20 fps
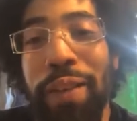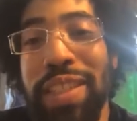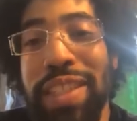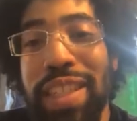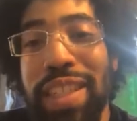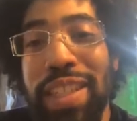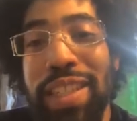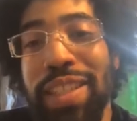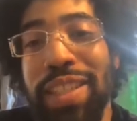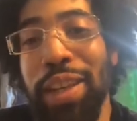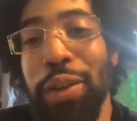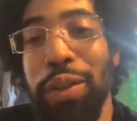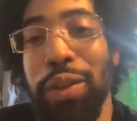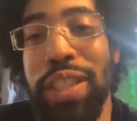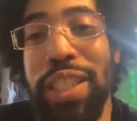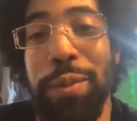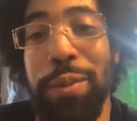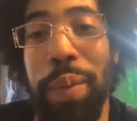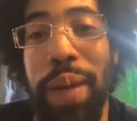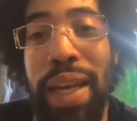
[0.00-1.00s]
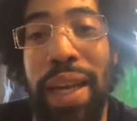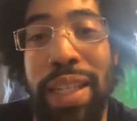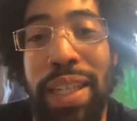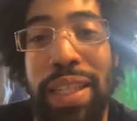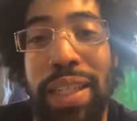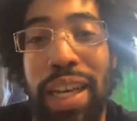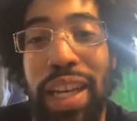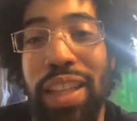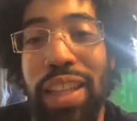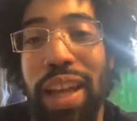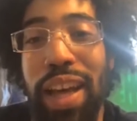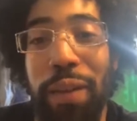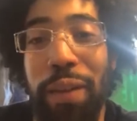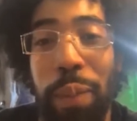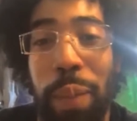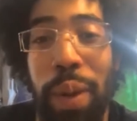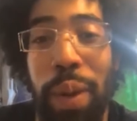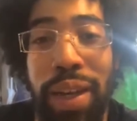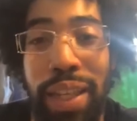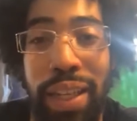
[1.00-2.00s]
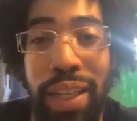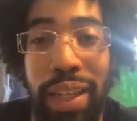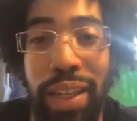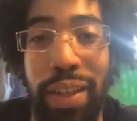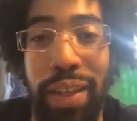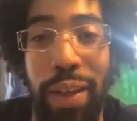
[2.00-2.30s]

to necessarily spend a lot of money.